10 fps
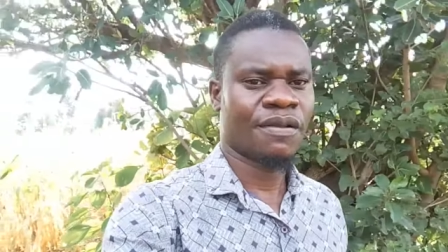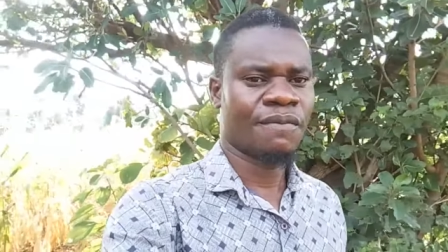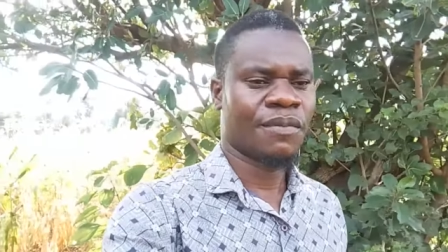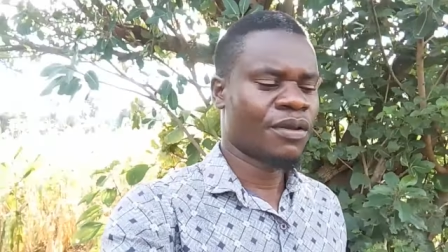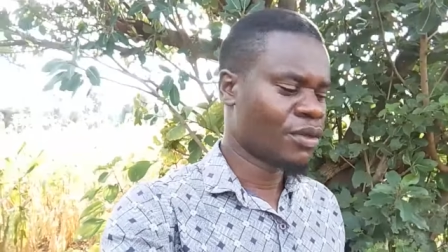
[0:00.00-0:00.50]

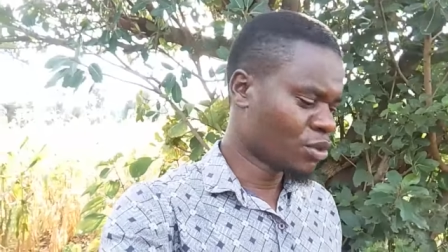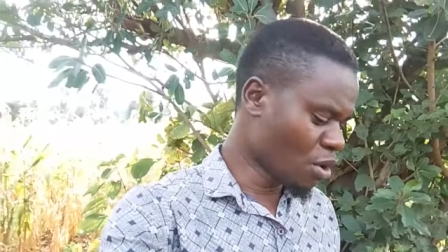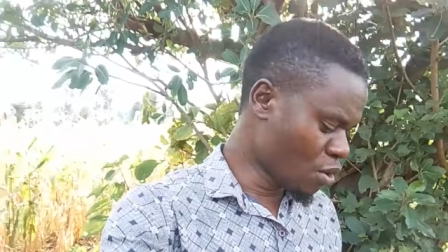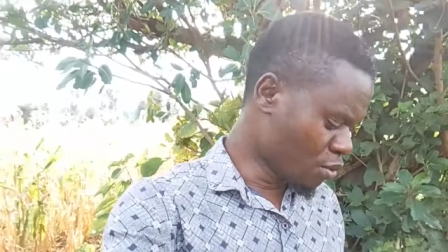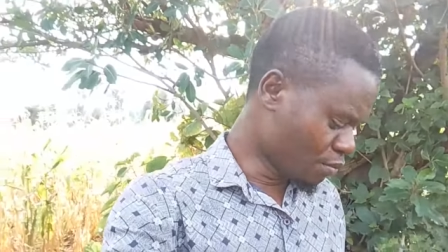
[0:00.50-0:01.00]
So,
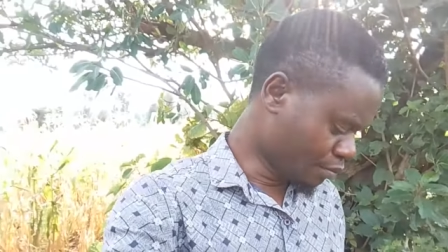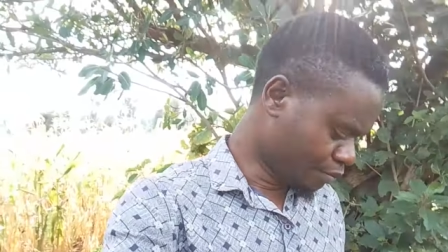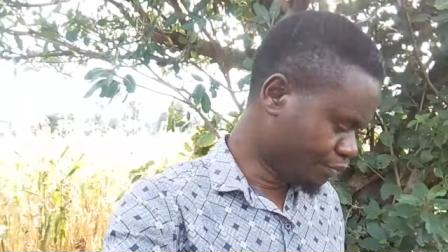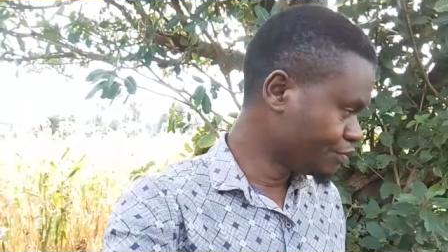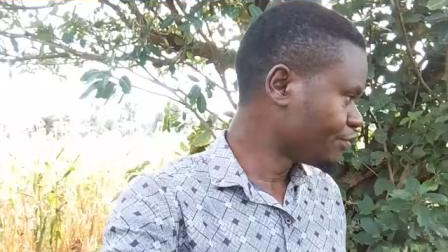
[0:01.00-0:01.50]

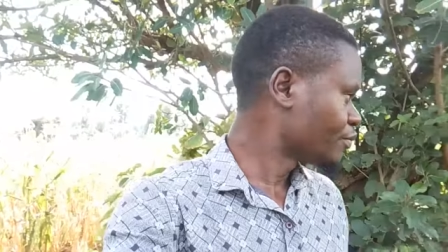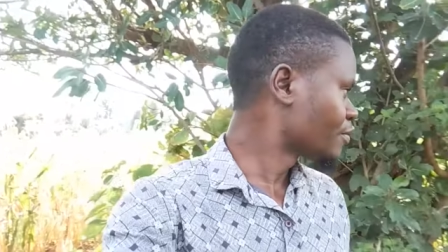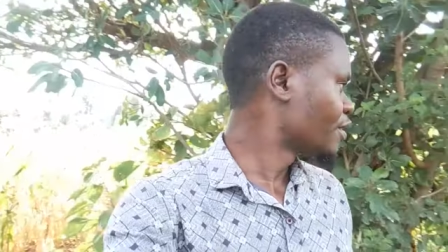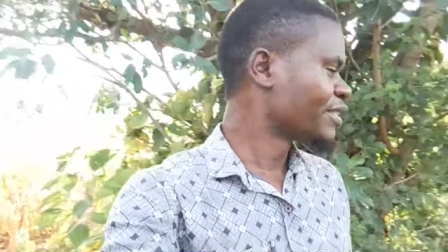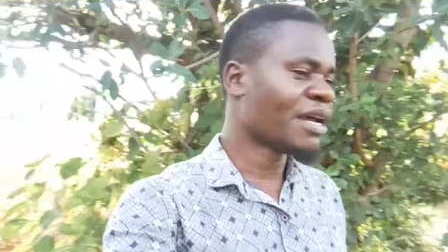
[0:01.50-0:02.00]

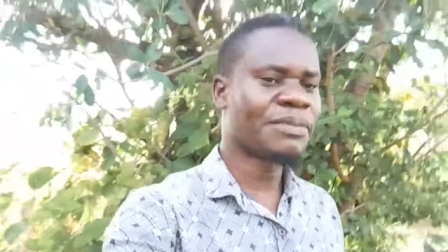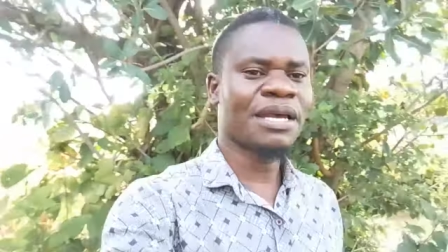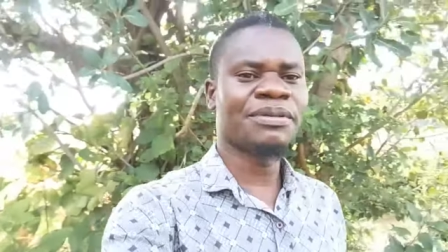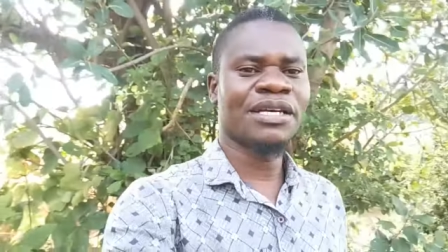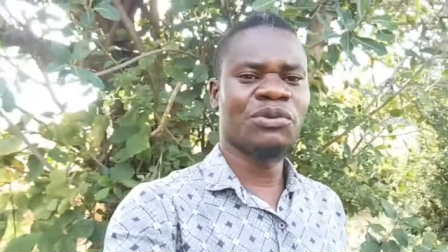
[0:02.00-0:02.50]
sometimes I
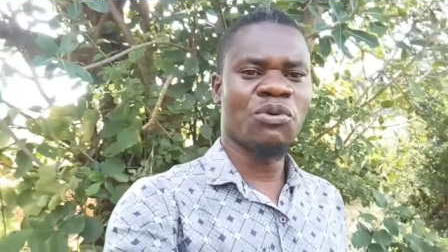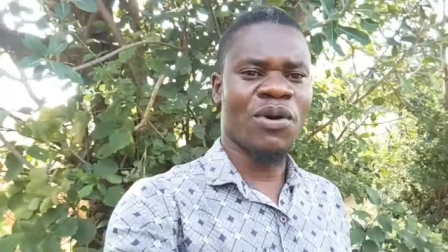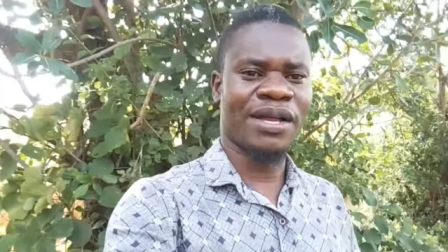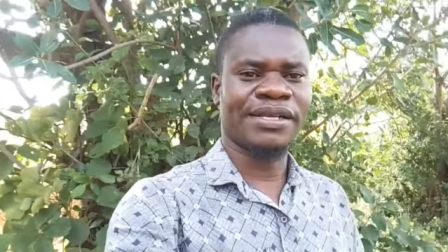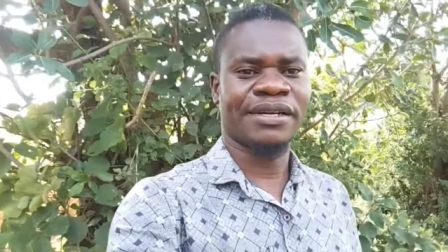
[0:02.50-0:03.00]
do wonder.
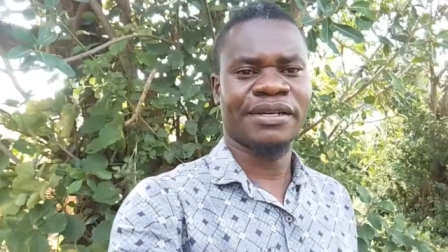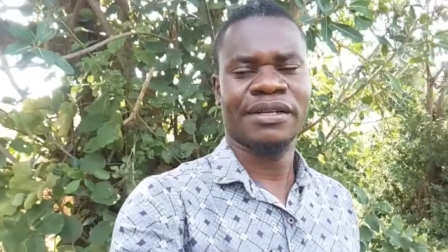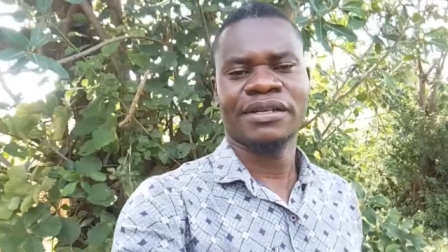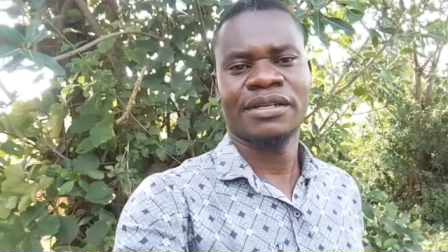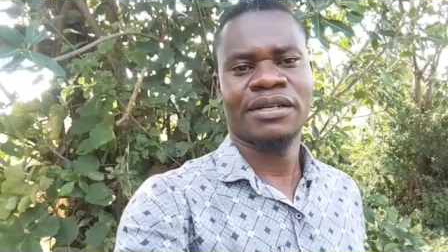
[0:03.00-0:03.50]

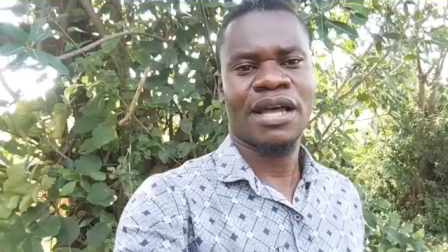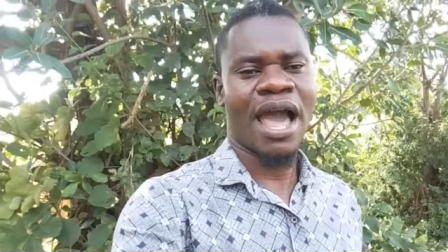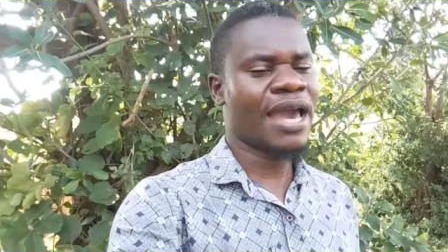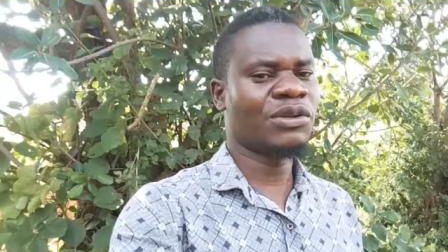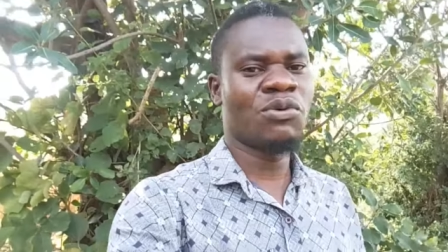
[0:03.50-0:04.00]
I do
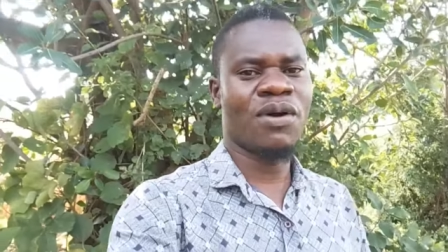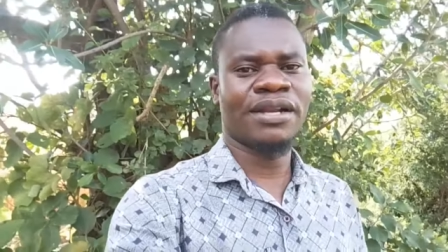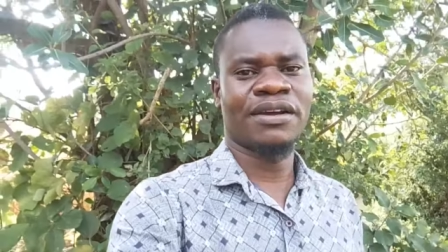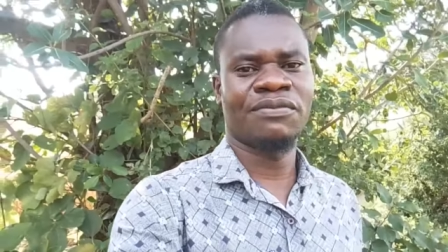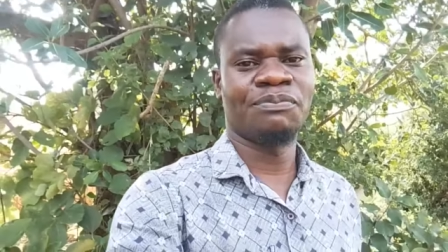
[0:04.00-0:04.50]
wonder,
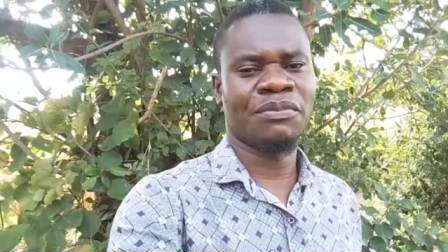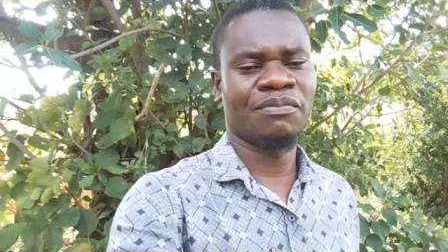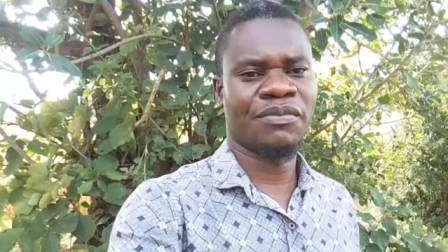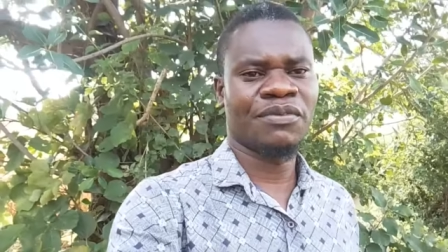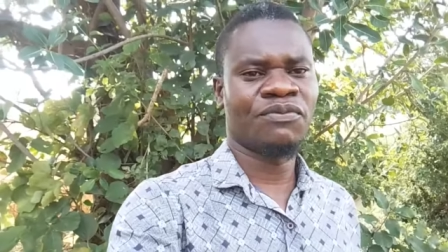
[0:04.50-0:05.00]

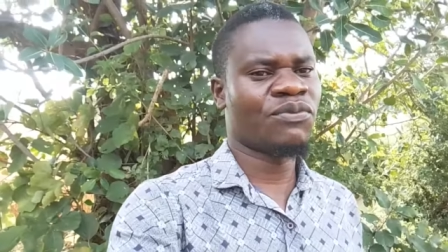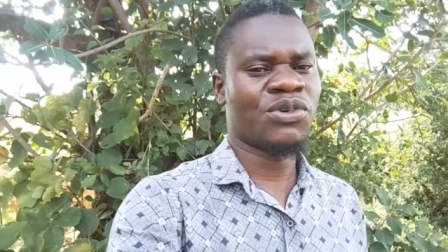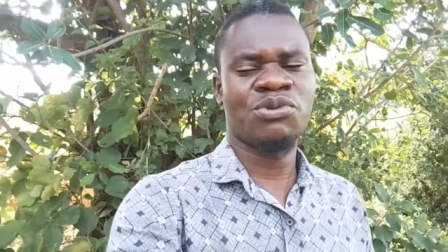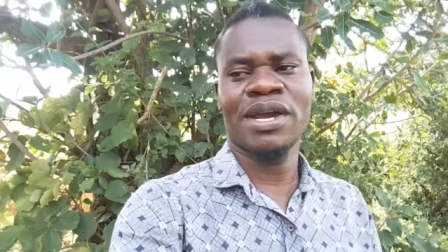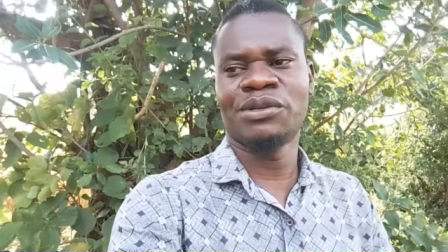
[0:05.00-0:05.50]
for sure I
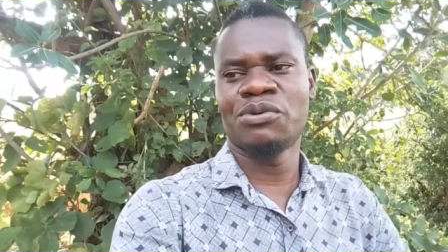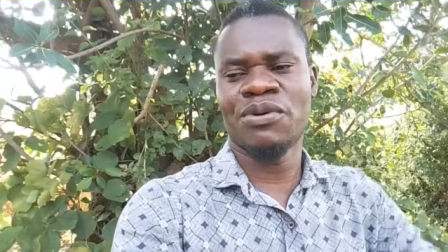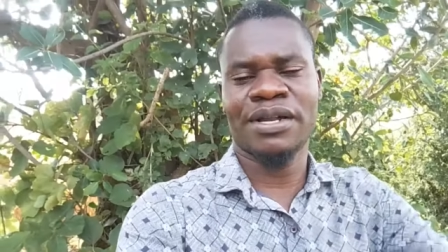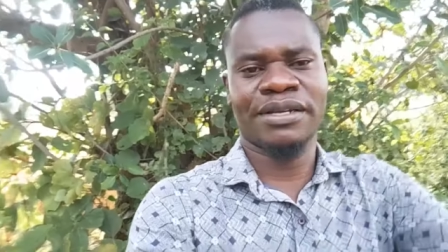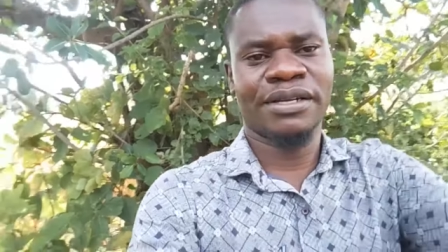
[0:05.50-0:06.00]
do wonder,
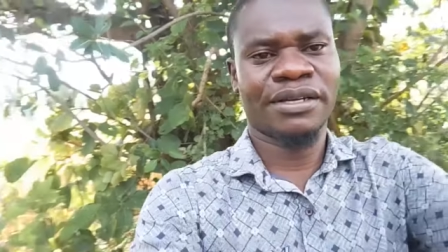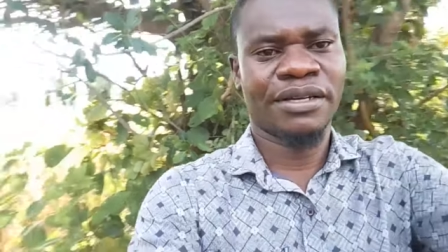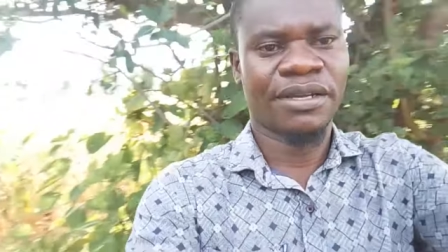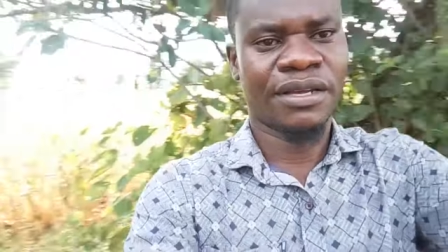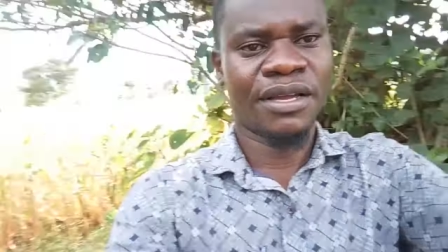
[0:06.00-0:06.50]

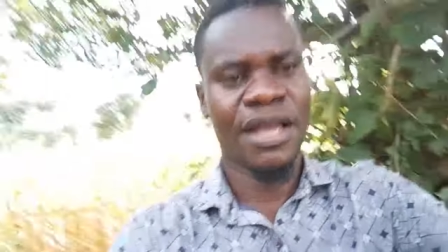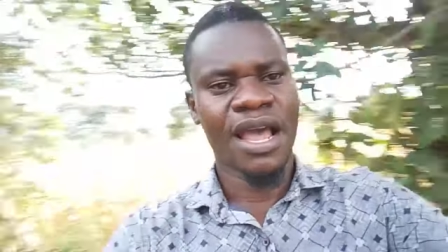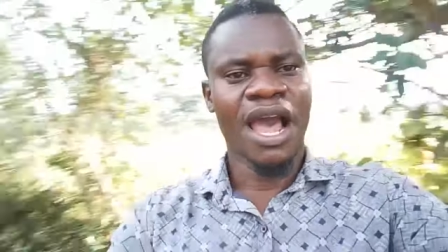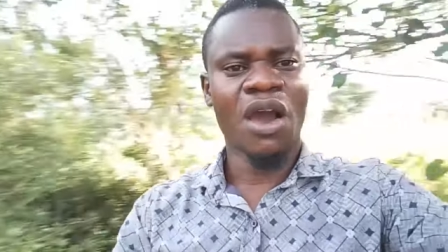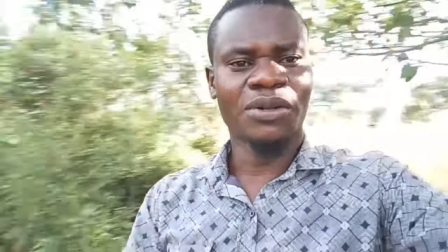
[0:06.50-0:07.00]
how
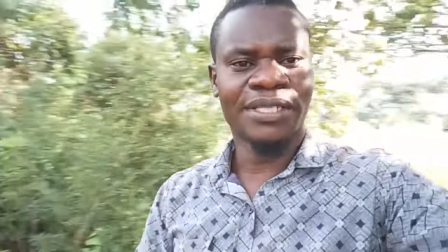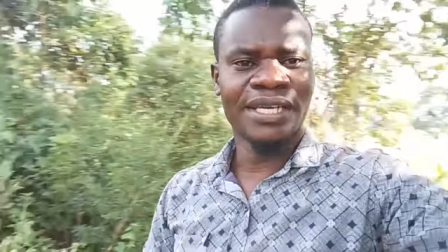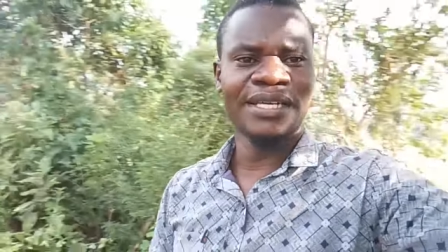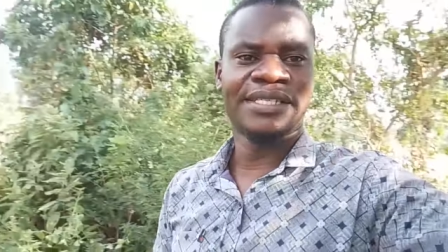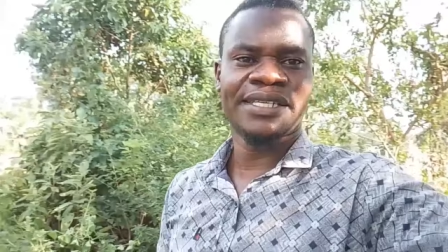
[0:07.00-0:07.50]

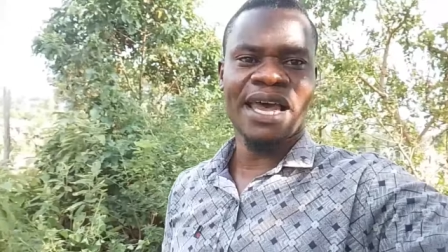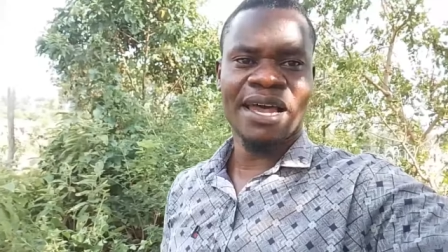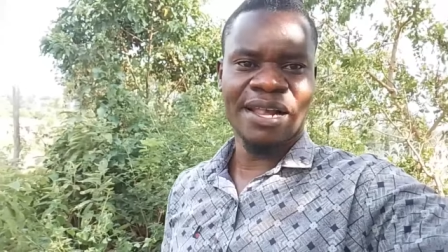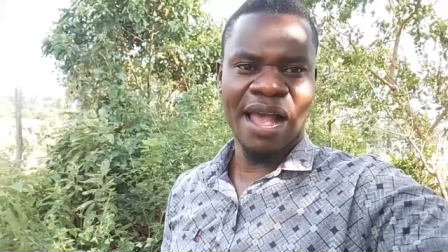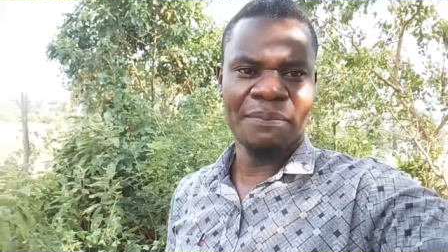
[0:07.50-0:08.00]
things are
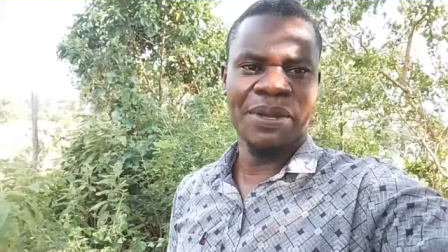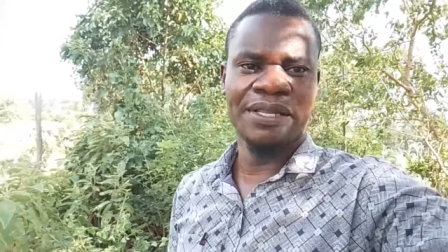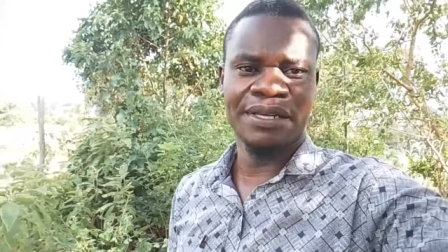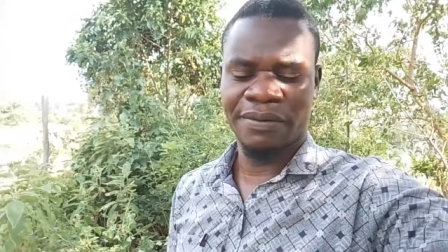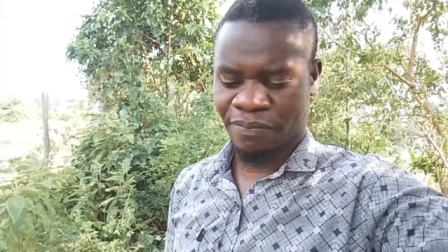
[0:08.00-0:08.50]
happening
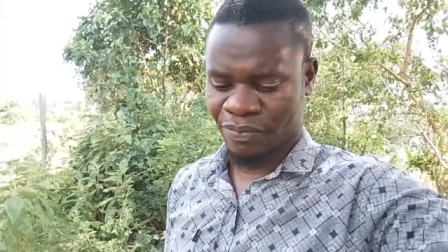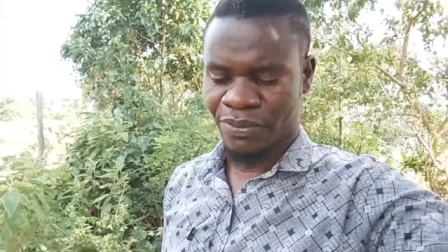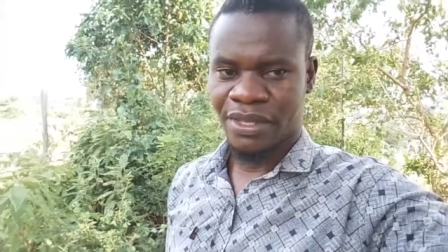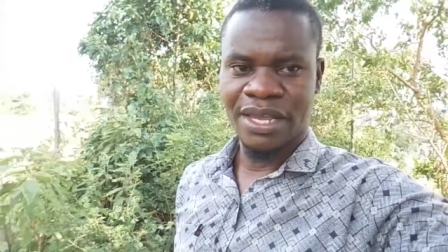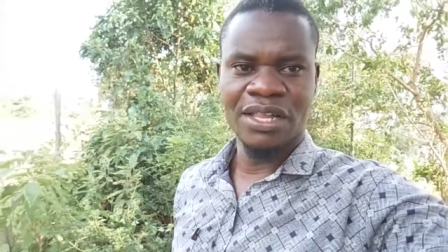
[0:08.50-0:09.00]

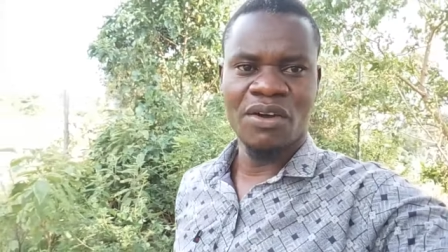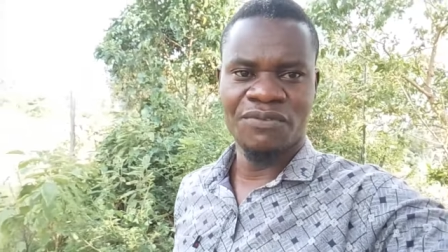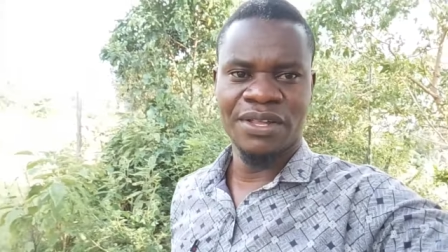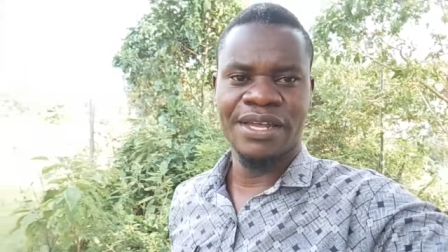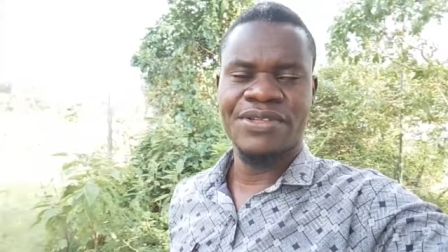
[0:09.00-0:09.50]
in our
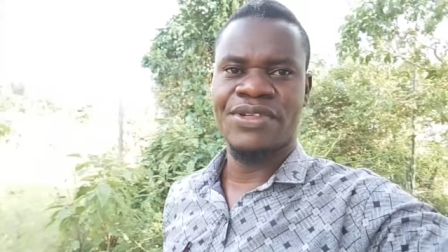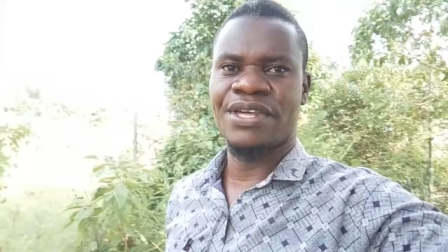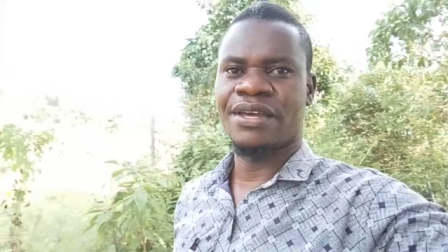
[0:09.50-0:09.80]
village here.